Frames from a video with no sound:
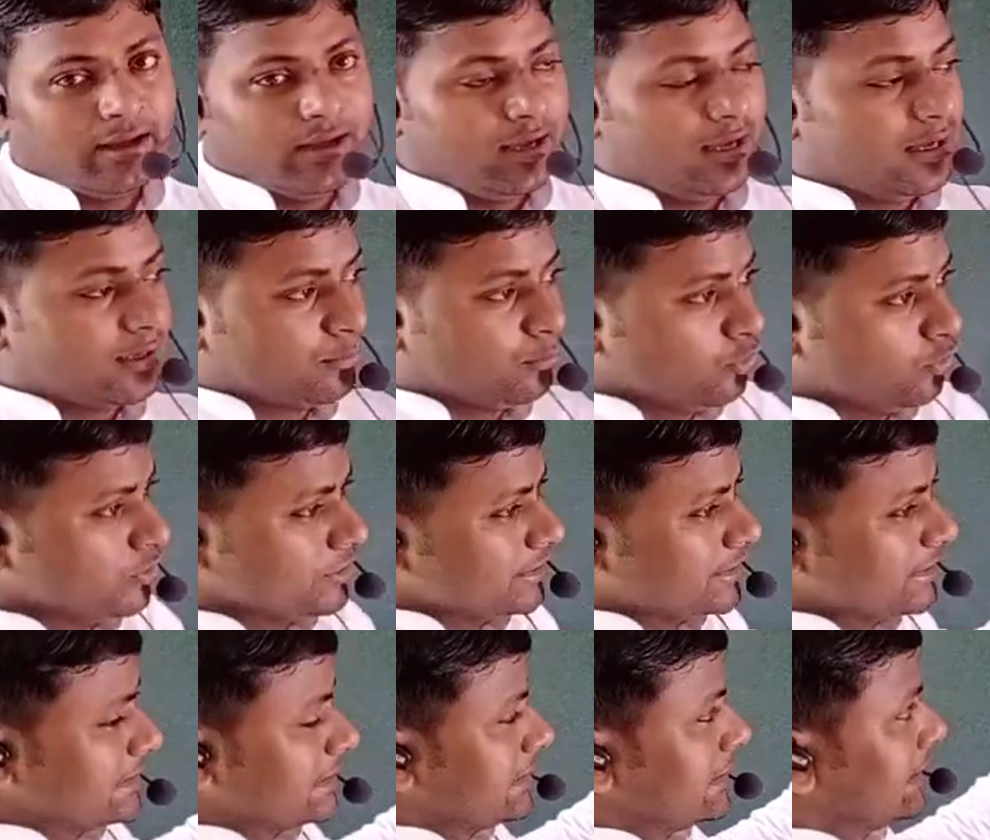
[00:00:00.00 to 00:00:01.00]

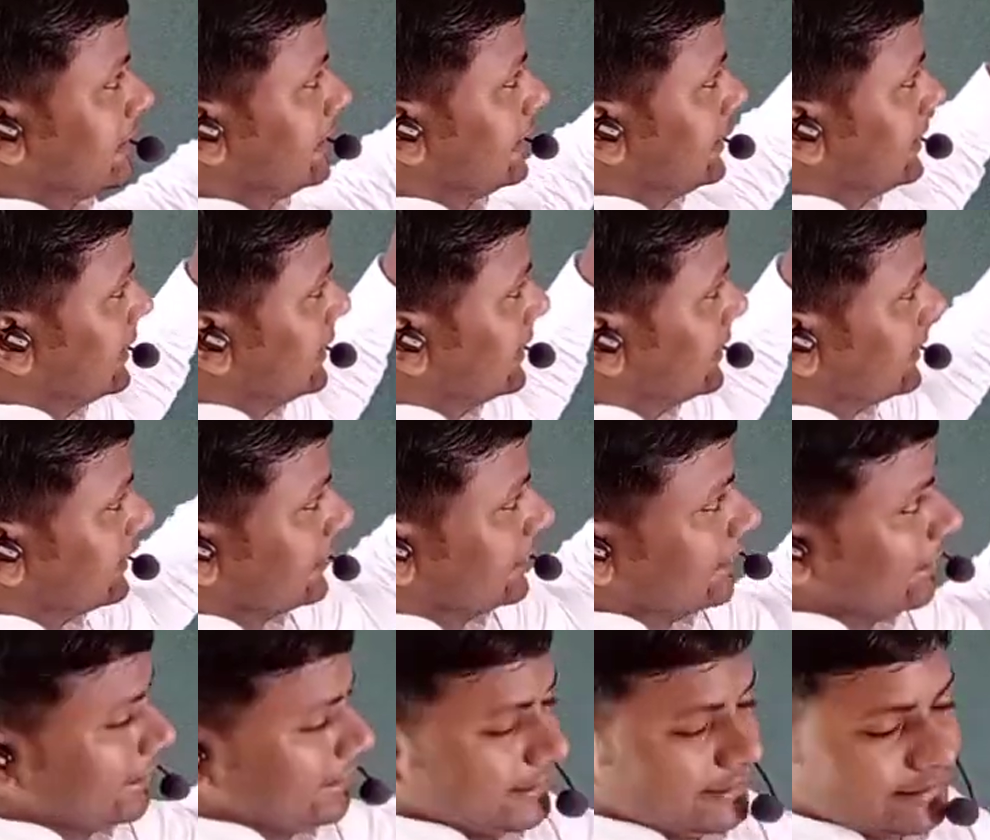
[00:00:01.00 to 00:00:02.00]
Hormones
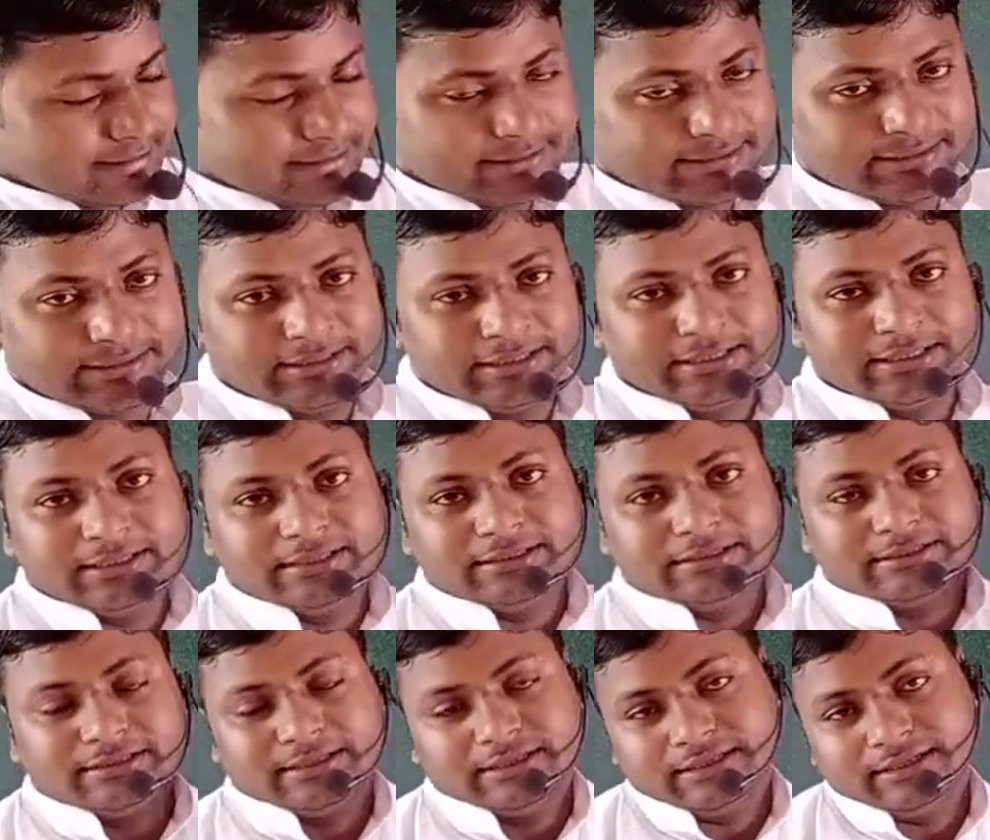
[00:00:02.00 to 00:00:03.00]
initiates
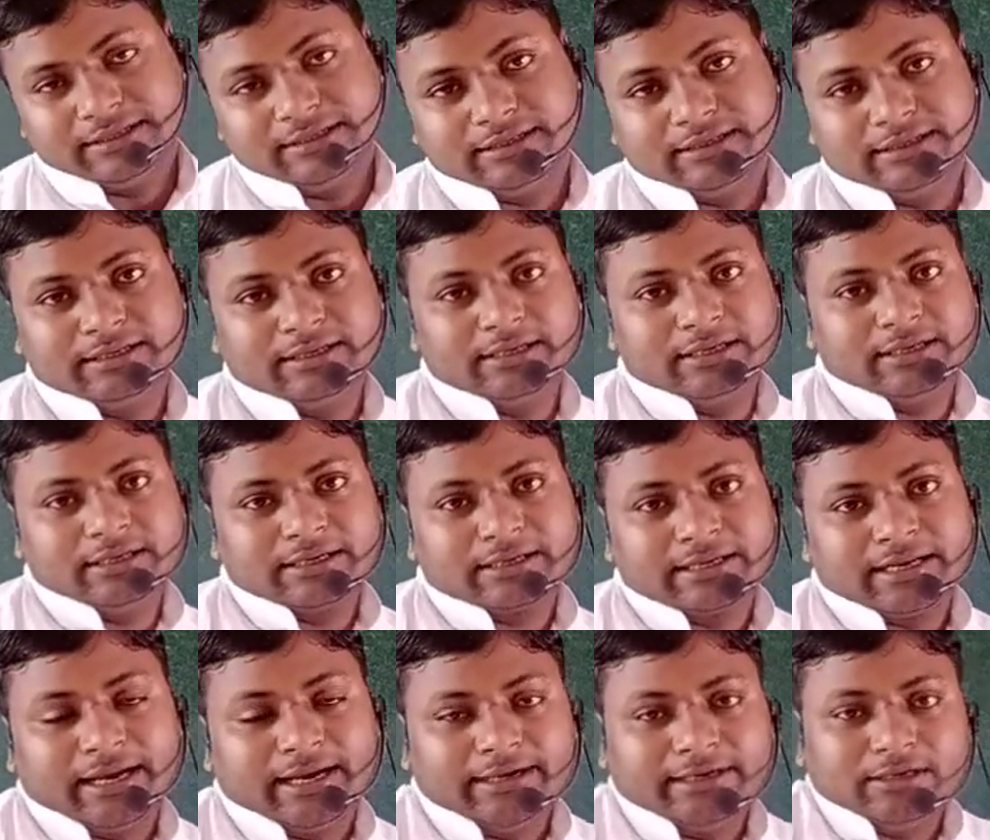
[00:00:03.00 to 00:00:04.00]
the
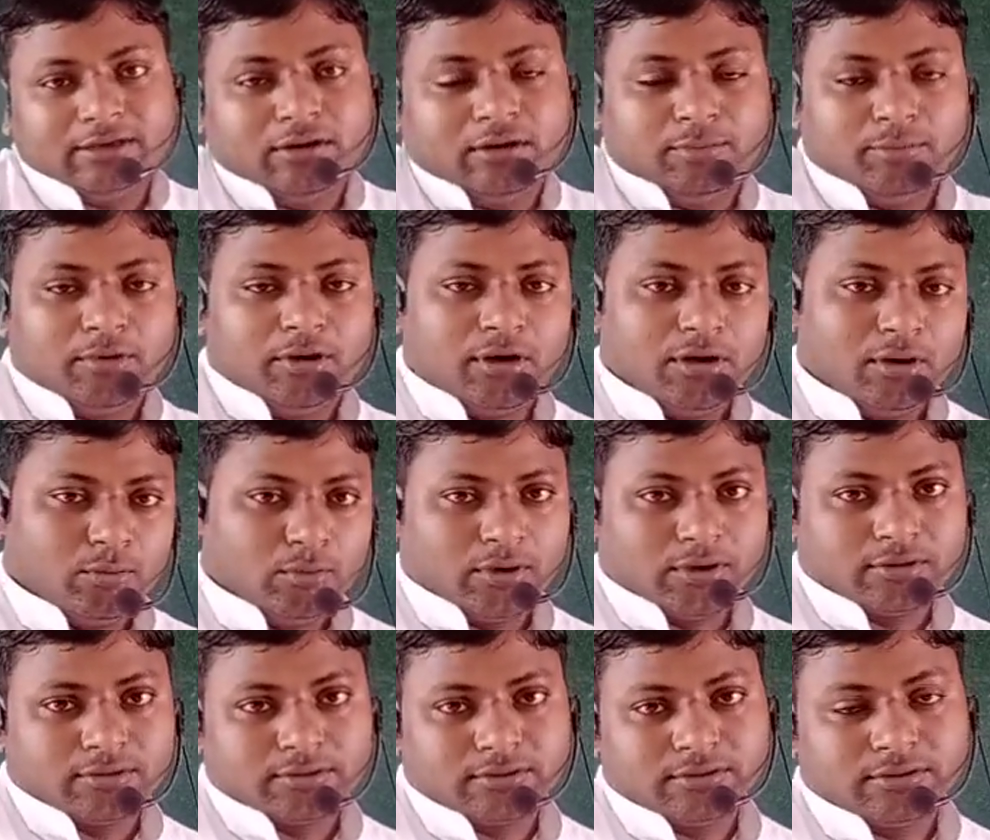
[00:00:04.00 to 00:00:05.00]
kind of
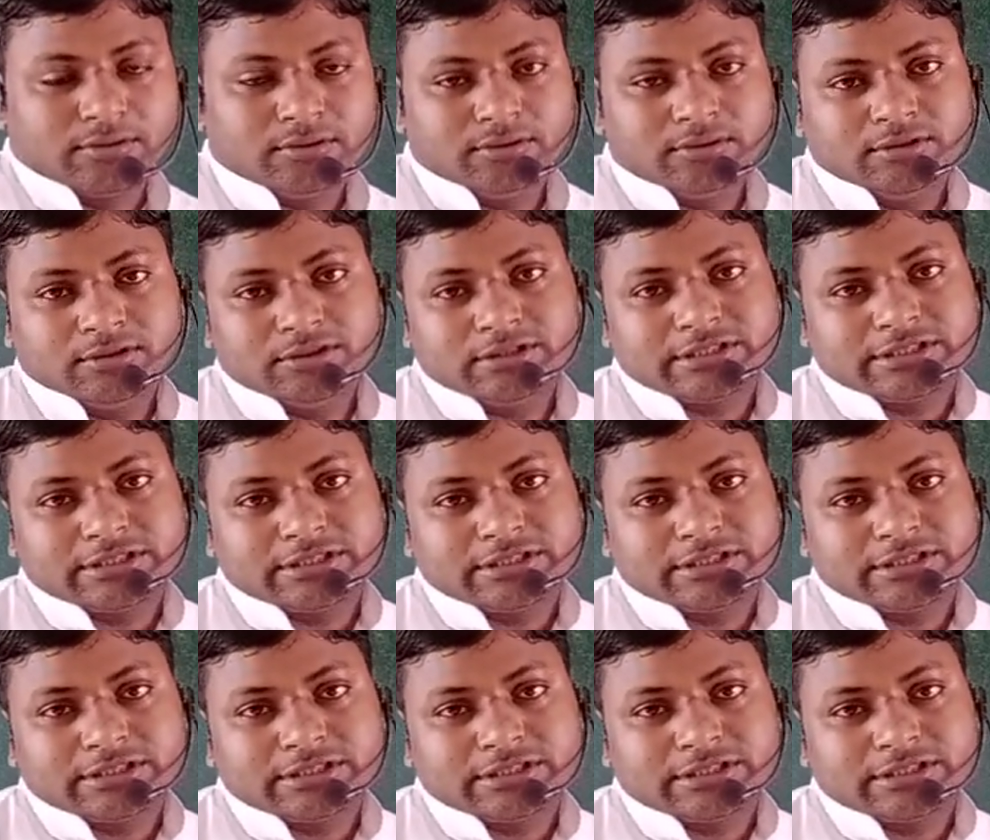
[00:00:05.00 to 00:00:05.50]
our